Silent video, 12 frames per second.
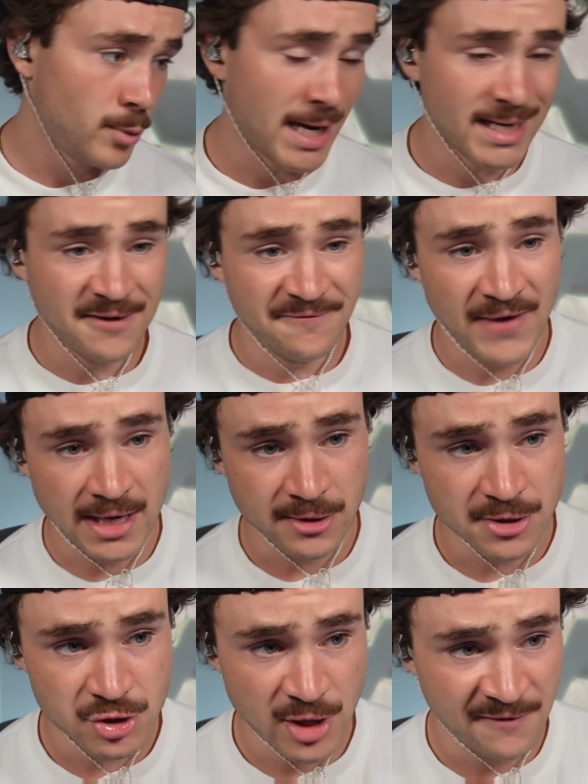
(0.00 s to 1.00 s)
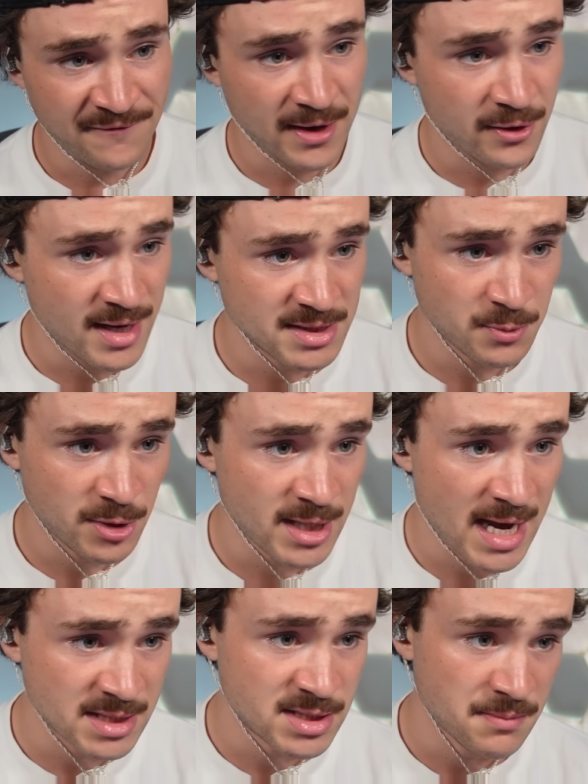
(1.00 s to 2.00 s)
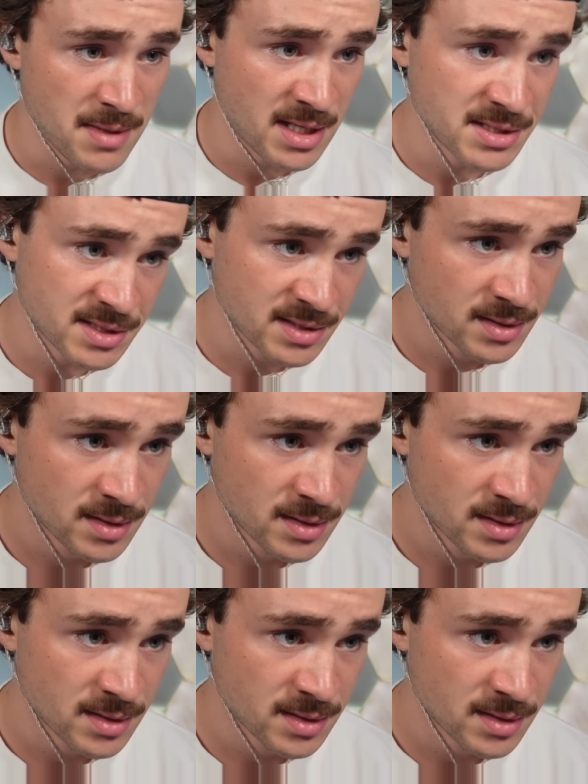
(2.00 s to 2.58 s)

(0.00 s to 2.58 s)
We got to give Fekker a try. Fekker hasn't really gotten some minutes.